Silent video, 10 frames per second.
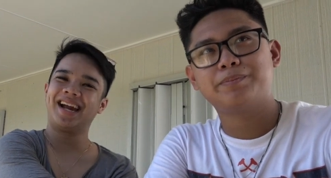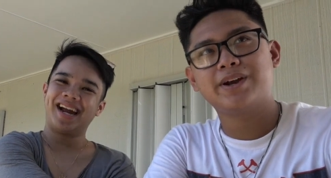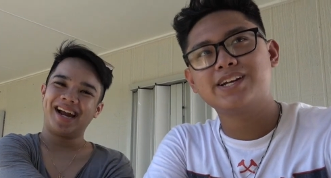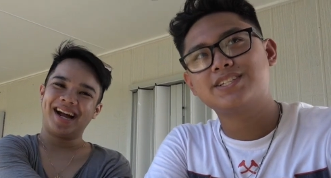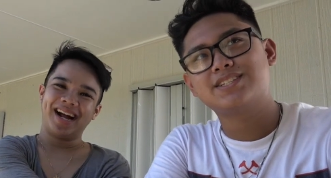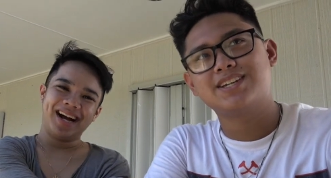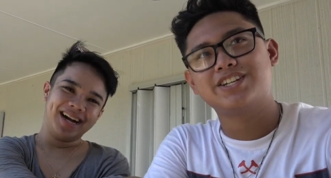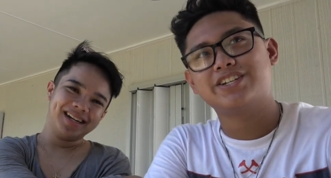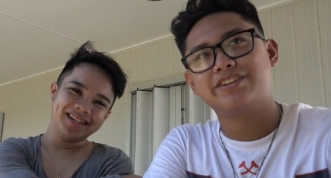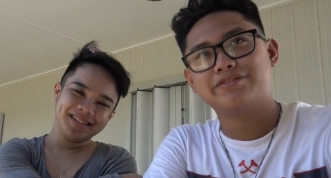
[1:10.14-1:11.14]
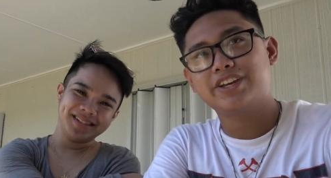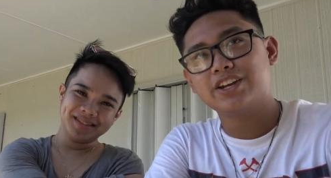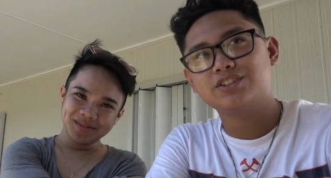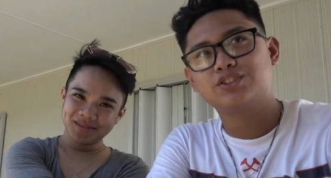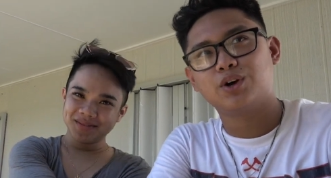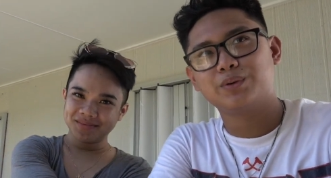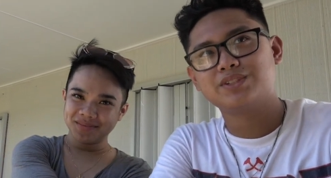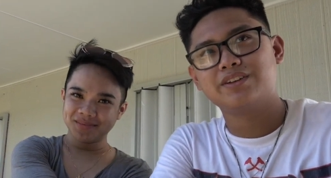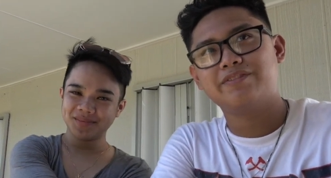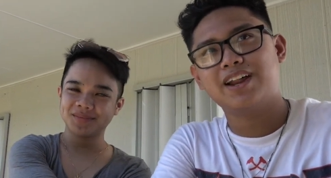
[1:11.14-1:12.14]
Speaker 1: preparedness initiative geared
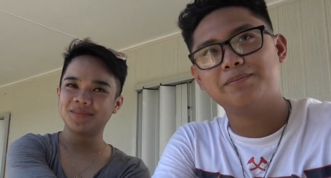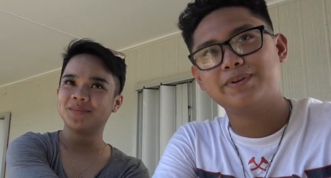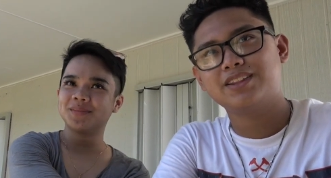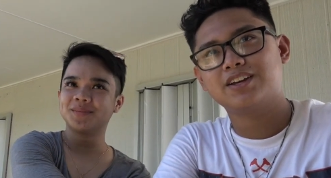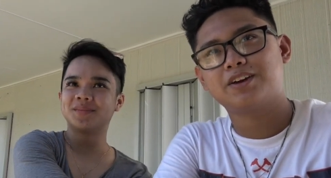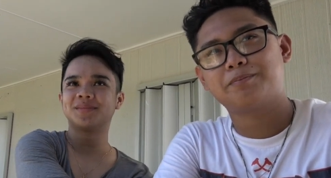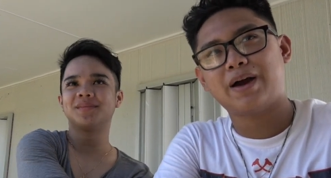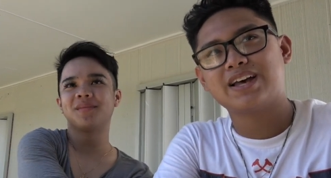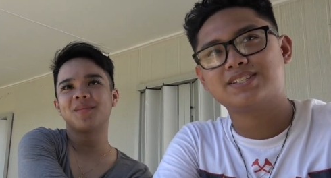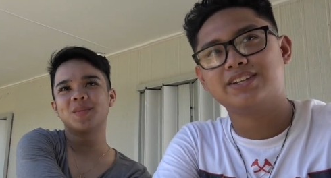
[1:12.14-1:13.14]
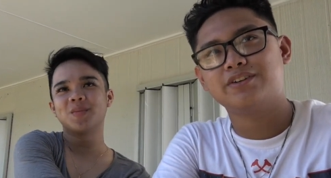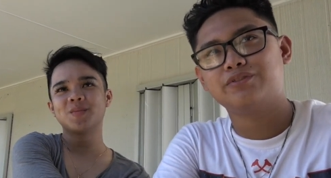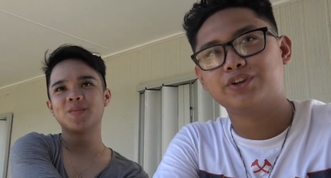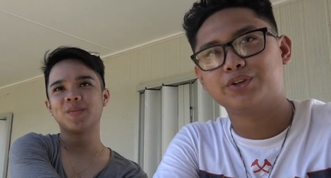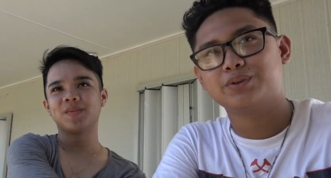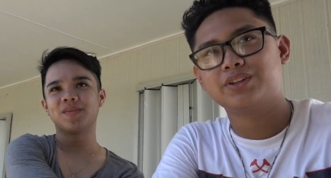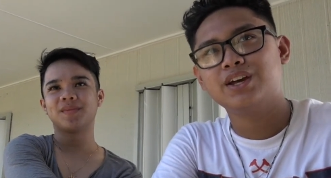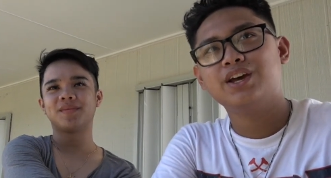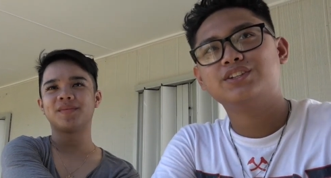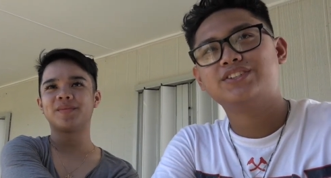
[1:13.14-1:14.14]
towards developing the capacity of our youth
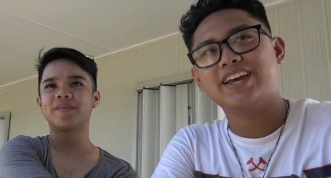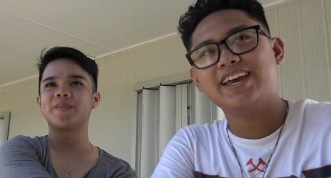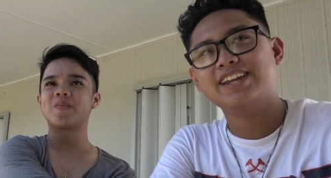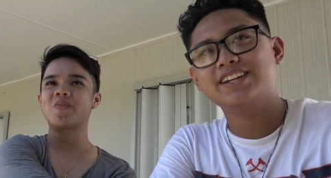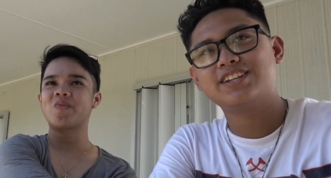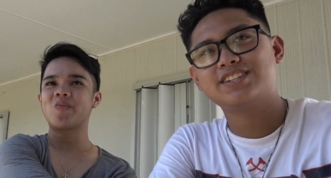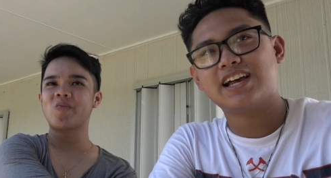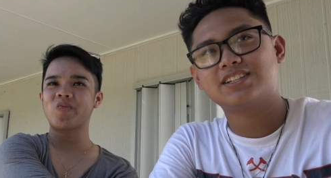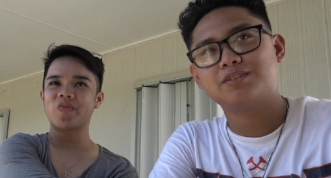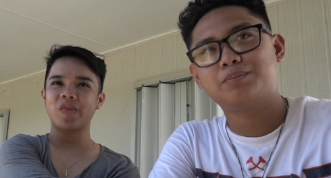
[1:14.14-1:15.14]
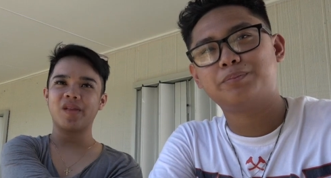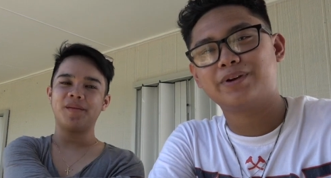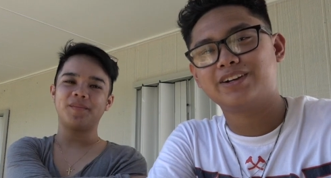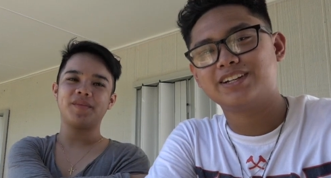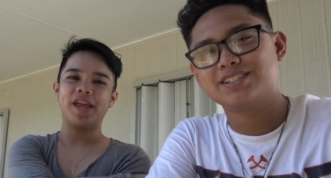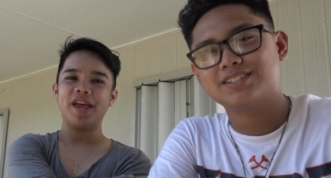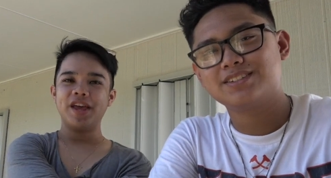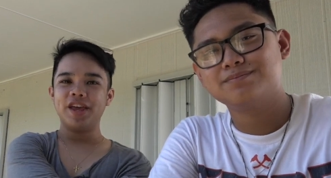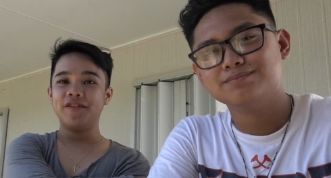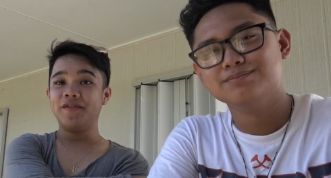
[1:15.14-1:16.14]
to aid in disaster preparedness.
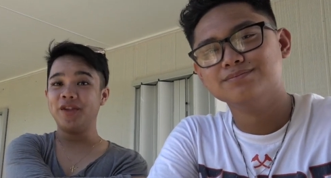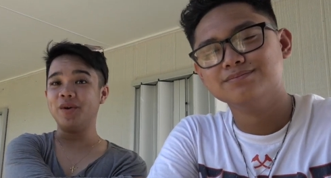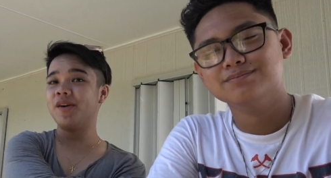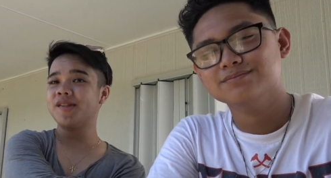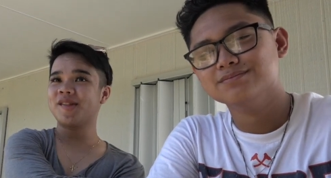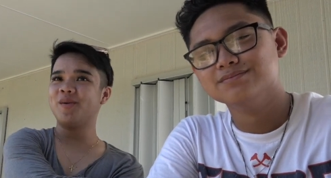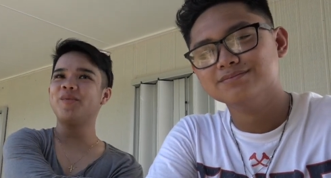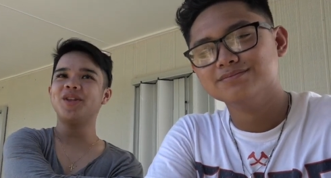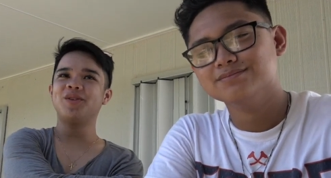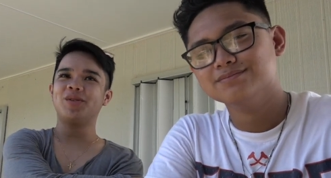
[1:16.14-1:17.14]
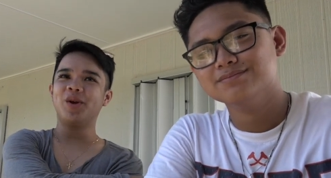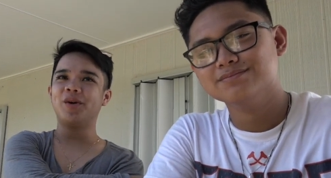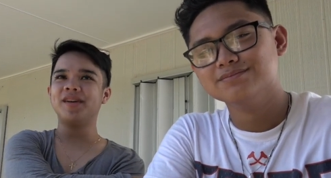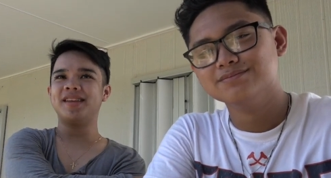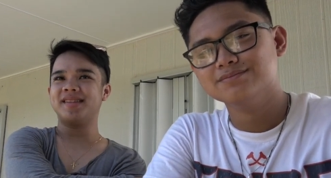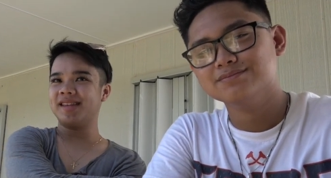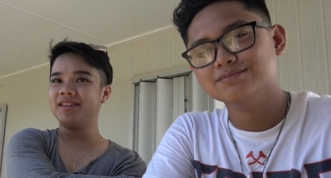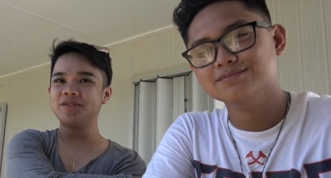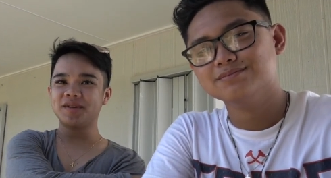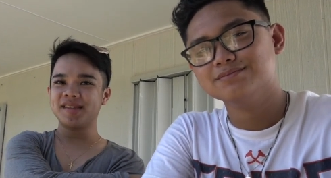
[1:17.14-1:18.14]
Speaker 2: If you or someone you know is
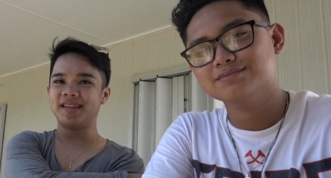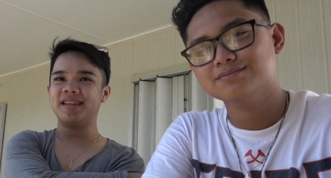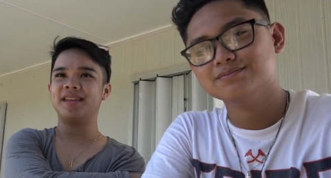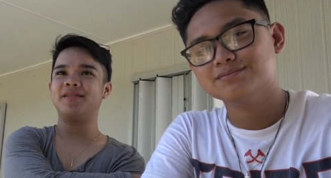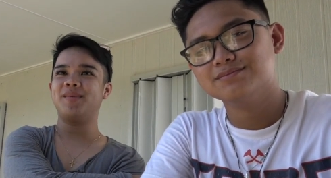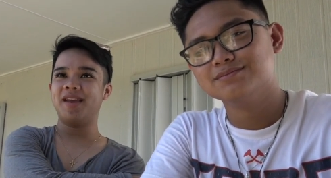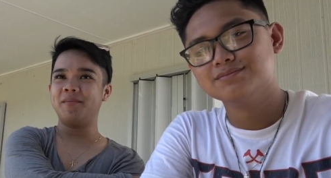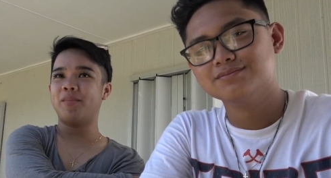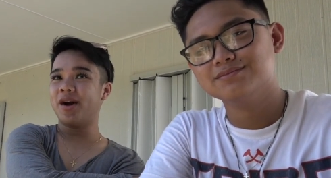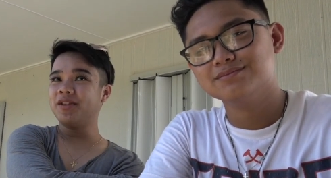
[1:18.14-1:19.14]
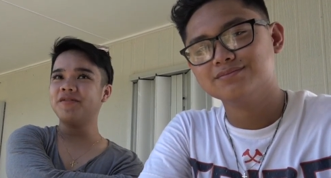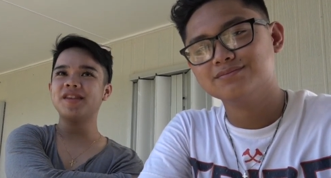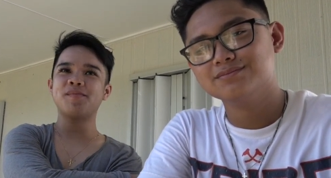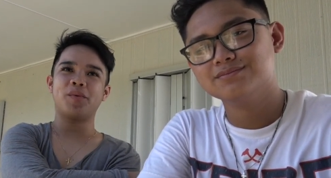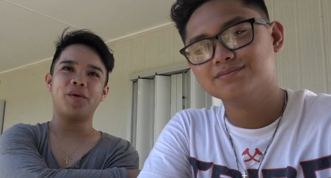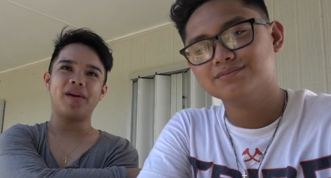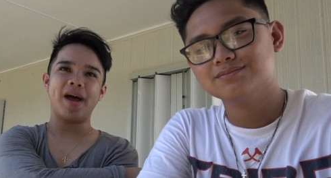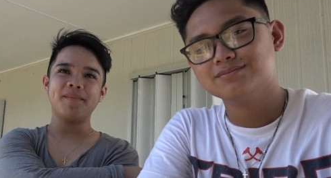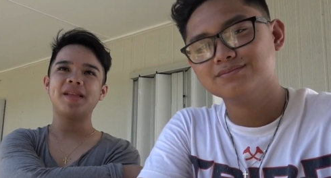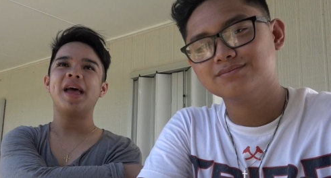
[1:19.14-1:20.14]
interested in being part of this
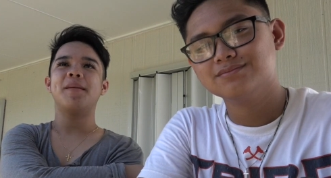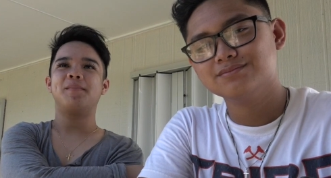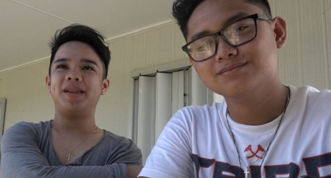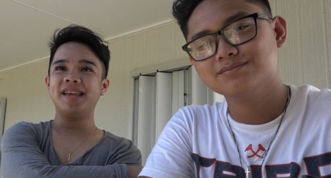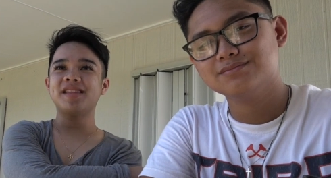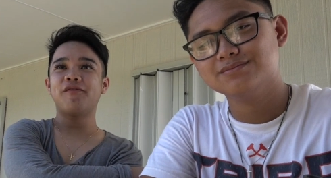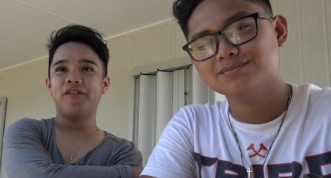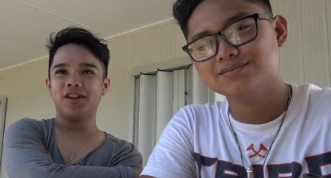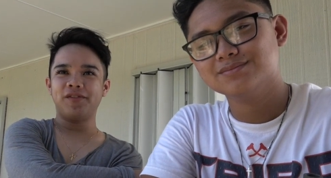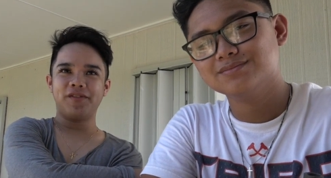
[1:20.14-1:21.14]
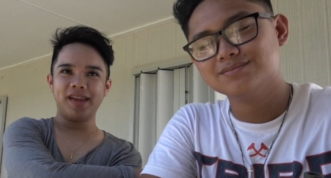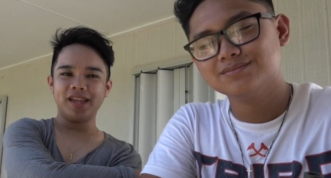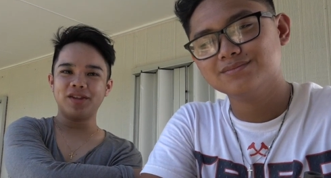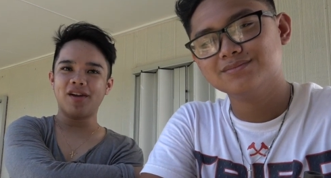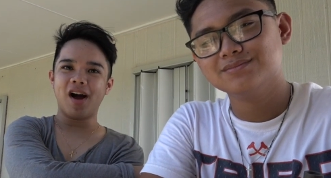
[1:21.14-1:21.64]
program, please feel free to